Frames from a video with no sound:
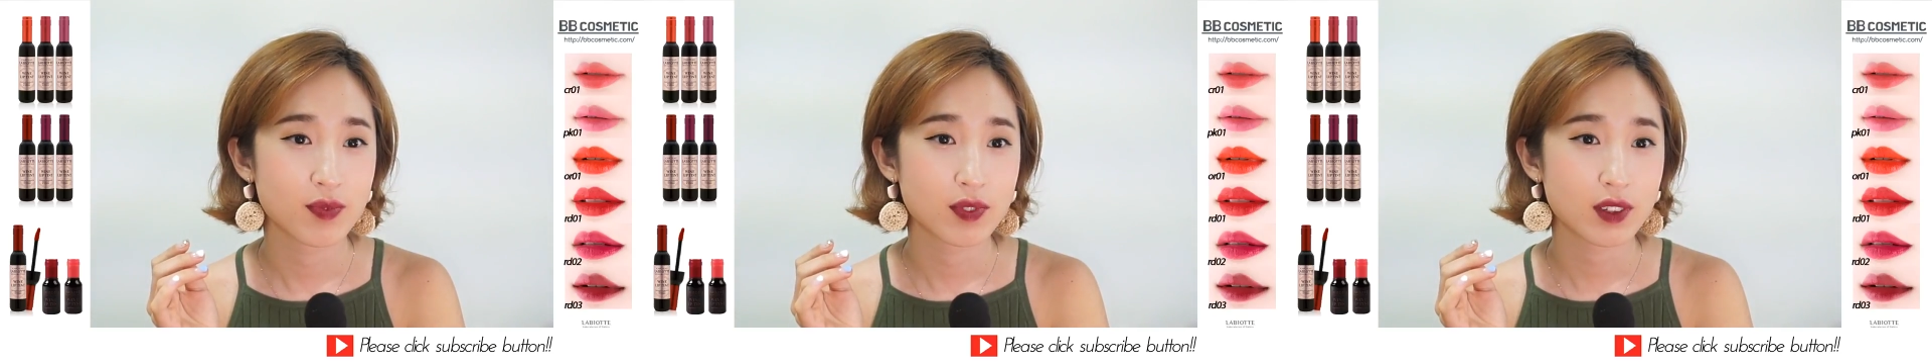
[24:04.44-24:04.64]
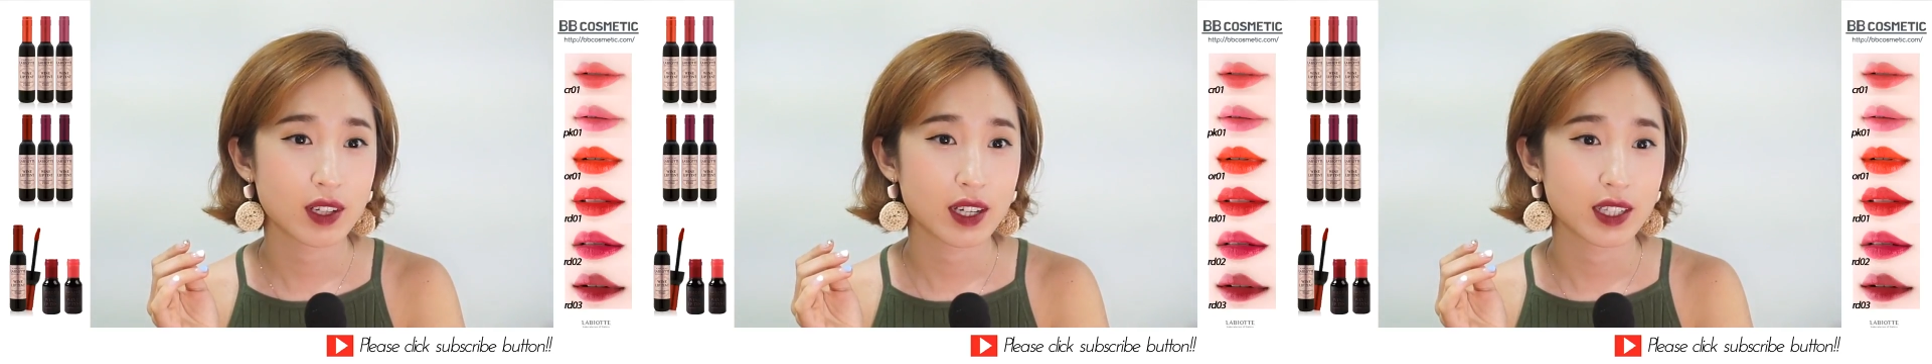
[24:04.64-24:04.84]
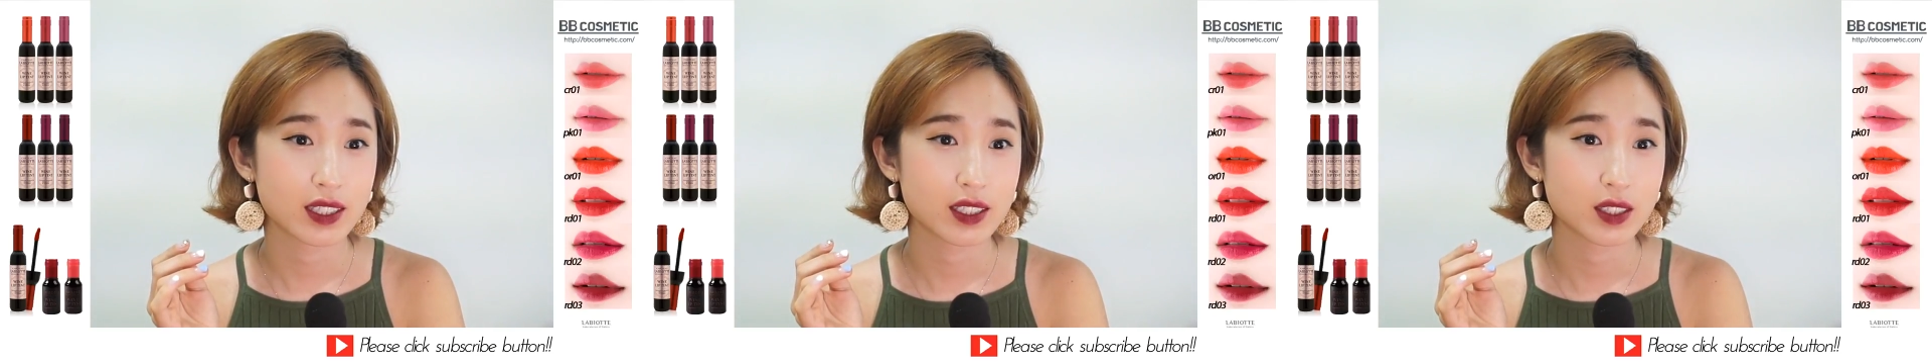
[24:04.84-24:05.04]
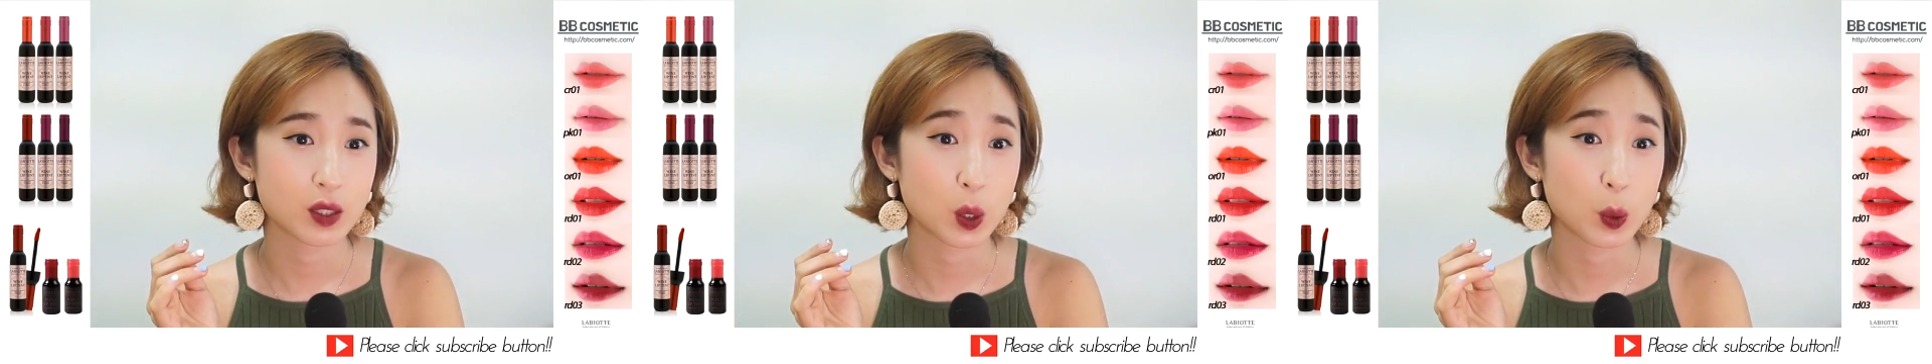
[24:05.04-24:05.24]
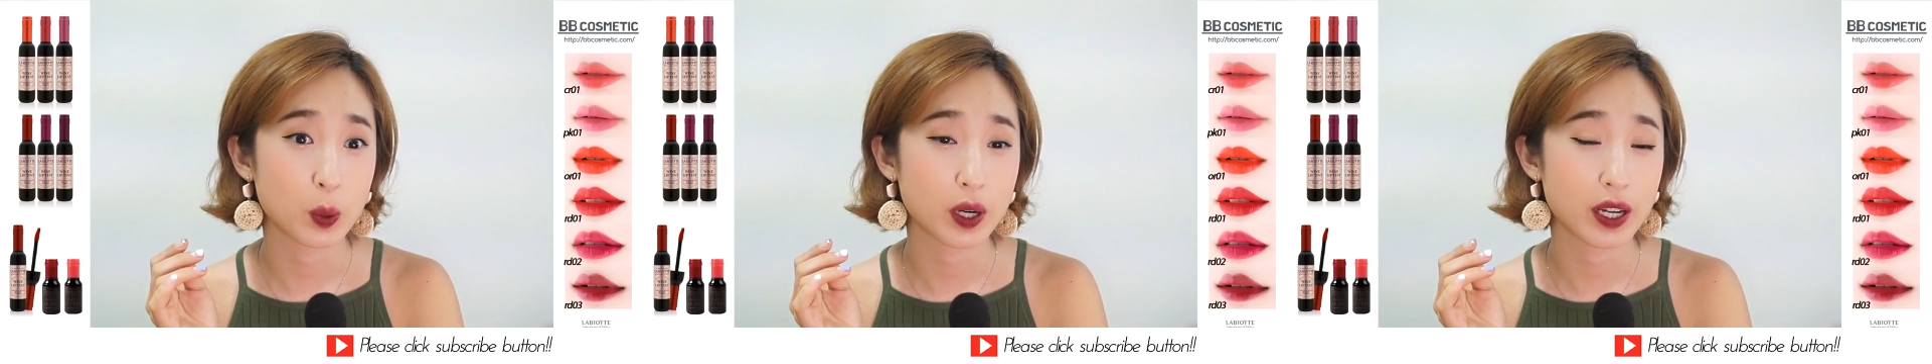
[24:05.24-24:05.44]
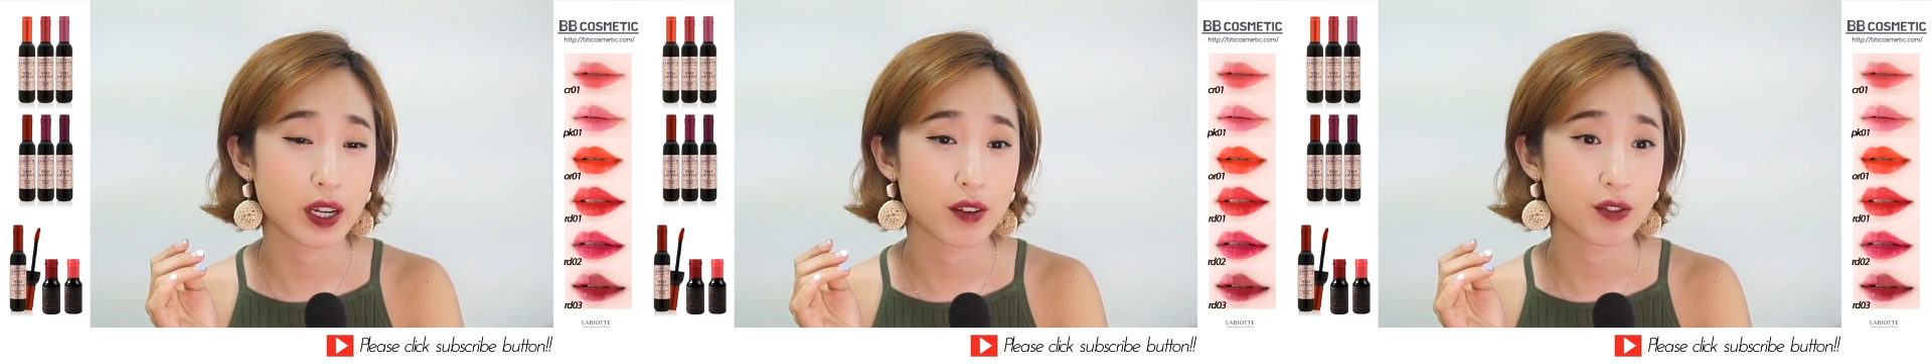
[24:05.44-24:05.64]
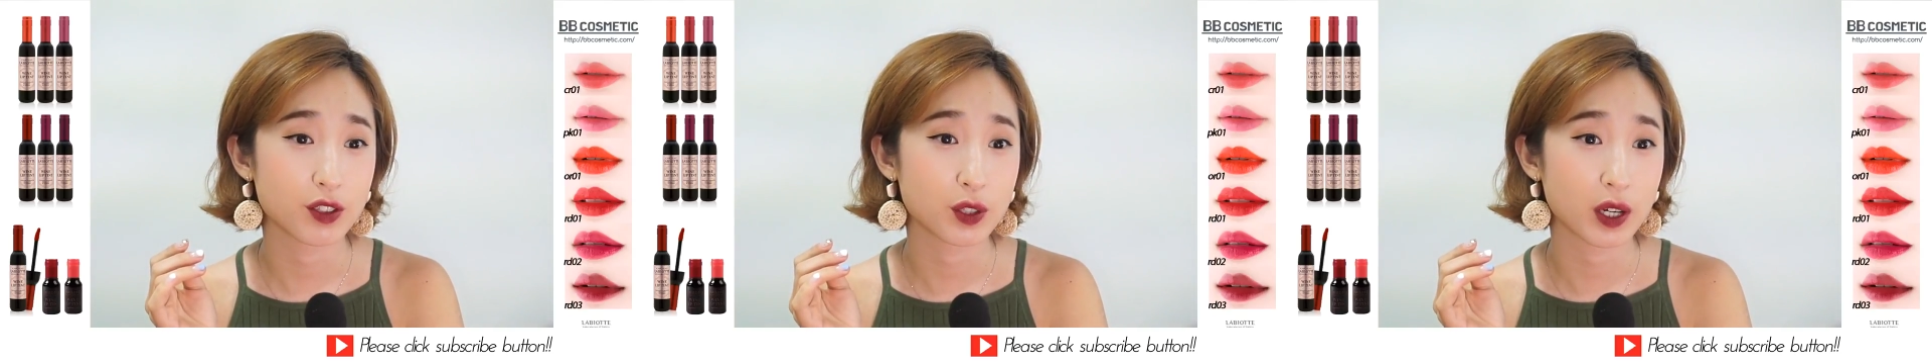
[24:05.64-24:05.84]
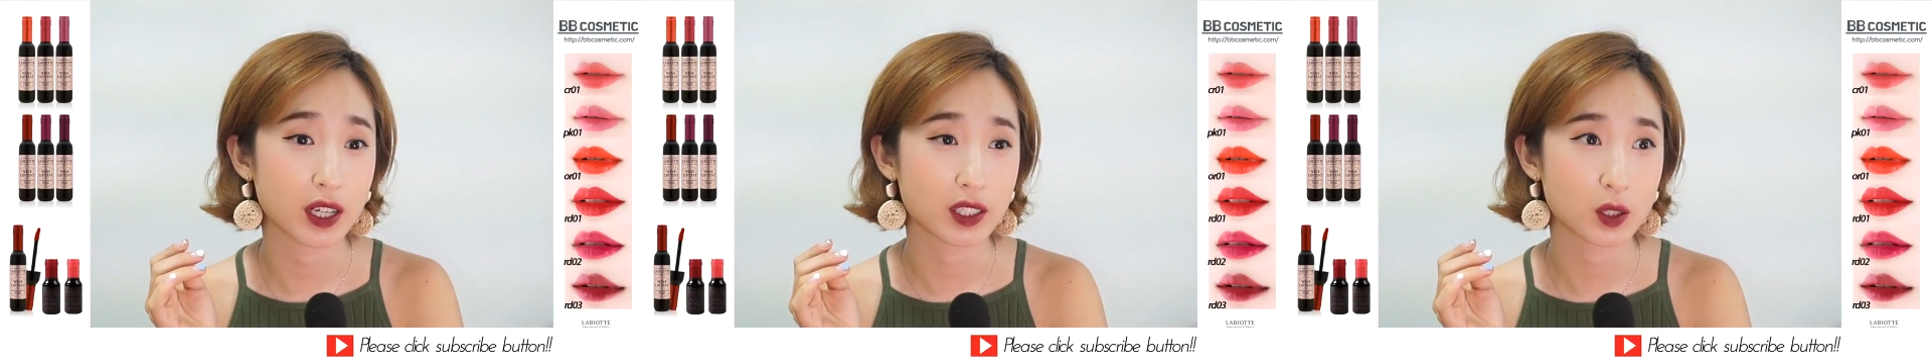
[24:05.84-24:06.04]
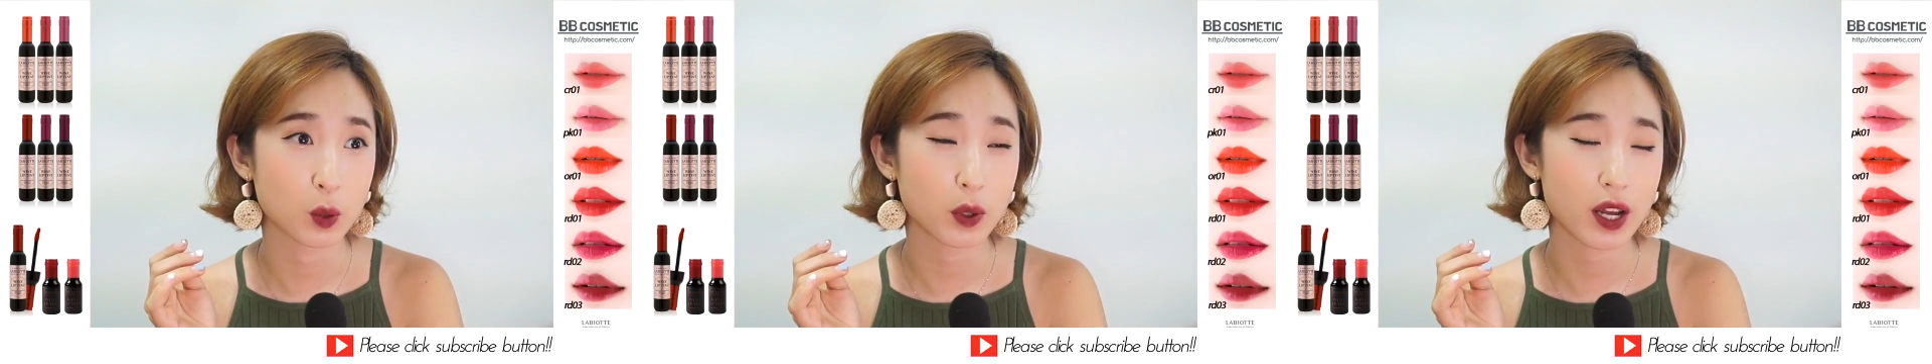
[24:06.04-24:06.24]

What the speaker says: If you guys don't